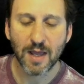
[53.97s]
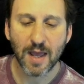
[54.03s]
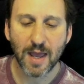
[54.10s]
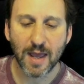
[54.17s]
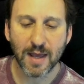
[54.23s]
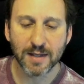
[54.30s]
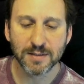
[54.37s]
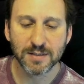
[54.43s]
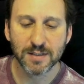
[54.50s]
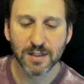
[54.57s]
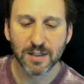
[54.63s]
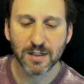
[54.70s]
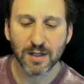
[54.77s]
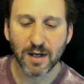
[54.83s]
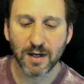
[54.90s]
And
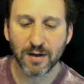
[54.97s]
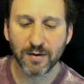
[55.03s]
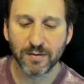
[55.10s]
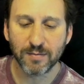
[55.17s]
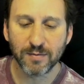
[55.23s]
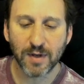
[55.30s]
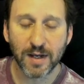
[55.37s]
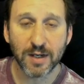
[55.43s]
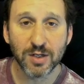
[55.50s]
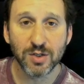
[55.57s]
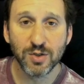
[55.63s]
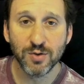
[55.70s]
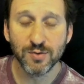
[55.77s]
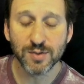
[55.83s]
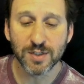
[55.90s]
uh, I can
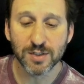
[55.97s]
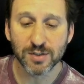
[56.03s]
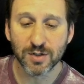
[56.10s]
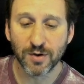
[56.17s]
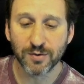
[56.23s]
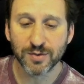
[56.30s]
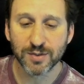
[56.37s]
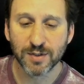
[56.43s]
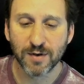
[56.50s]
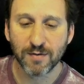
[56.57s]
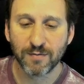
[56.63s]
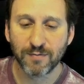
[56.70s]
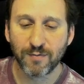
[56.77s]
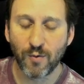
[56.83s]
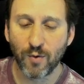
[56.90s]
use these notes
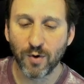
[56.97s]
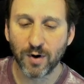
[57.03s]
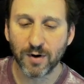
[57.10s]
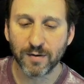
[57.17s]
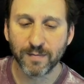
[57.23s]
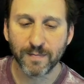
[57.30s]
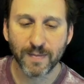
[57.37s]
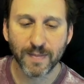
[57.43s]
for